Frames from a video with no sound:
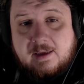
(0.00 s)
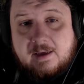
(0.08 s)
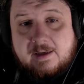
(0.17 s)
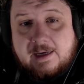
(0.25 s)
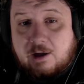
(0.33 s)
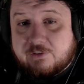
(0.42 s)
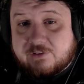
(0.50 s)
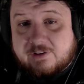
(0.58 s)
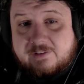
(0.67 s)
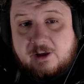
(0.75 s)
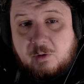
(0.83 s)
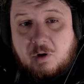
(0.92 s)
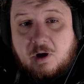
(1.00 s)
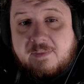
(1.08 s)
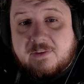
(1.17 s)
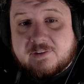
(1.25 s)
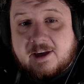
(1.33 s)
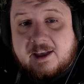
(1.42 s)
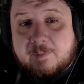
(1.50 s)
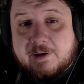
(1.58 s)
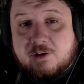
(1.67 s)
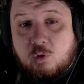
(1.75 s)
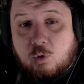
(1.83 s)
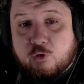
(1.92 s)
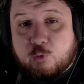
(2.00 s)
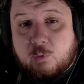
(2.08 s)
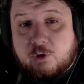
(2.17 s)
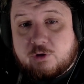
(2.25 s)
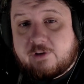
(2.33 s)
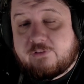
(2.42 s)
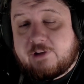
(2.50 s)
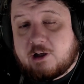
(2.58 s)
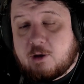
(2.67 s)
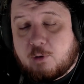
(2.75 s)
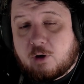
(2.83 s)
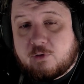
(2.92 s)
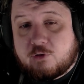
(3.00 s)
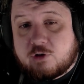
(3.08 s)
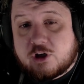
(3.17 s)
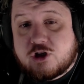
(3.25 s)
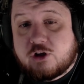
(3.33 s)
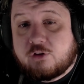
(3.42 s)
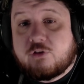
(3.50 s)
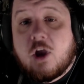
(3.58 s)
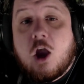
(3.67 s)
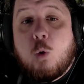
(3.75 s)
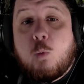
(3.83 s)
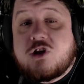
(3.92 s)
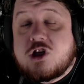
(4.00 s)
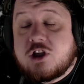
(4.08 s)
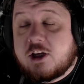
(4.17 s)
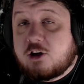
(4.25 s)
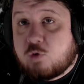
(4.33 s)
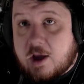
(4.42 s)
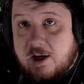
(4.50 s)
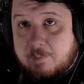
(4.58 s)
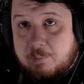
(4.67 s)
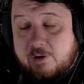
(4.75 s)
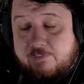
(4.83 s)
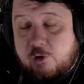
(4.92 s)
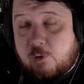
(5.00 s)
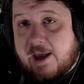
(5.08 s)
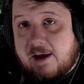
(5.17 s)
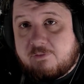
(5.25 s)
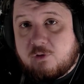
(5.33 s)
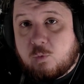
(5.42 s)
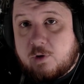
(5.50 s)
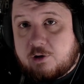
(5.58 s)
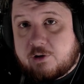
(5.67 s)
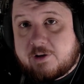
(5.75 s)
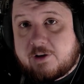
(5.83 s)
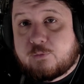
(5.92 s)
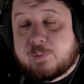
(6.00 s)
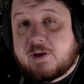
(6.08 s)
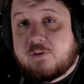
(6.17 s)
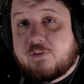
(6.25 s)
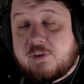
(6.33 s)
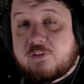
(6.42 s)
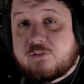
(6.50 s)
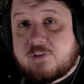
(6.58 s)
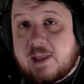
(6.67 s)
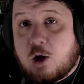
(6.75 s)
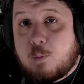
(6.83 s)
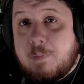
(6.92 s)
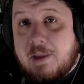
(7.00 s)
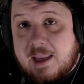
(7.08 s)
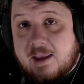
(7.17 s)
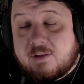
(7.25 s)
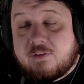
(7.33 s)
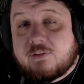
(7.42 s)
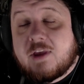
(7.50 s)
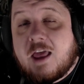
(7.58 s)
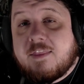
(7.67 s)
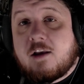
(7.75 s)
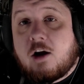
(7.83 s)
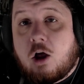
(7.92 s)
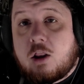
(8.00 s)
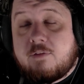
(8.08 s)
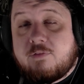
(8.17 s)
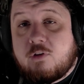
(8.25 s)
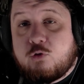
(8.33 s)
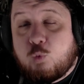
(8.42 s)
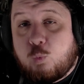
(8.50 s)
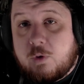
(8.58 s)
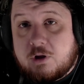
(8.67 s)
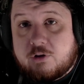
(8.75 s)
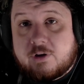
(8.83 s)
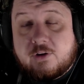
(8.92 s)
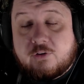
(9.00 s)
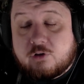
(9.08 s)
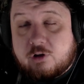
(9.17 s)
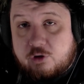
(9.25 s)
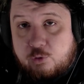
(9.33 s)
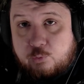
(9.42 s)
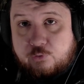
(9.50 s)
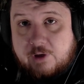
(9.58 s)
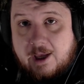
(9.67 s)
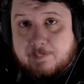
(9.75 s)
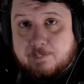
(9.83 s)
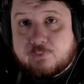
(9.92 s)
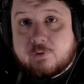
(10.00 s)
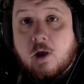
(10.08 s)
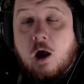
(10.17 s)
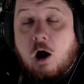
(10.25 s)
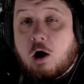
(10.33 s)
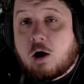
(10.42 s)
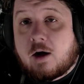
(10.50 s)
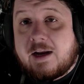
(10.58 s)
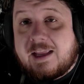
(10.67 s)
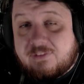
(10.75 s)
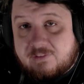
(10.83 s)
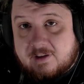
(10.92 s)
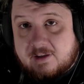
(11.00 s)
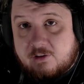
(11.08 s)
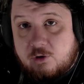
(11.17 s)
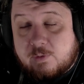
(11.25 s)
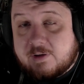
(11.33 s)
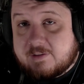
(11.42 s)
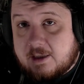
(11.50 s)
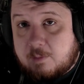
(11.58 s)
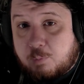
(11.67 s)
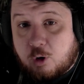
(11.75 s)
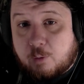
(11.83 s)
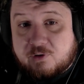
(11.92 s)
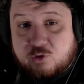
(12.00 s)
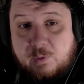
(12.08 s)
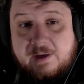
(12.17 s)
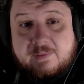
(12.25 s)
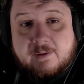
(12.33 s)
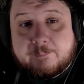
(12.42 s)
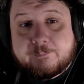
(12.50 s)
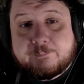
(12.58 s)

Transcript: Now let's continue on. This item ignores wilderness teleport restrictions, which is incredible if you have the wilderness, because this now means that all of those wilderness clue steps are instant. You can teleport between them.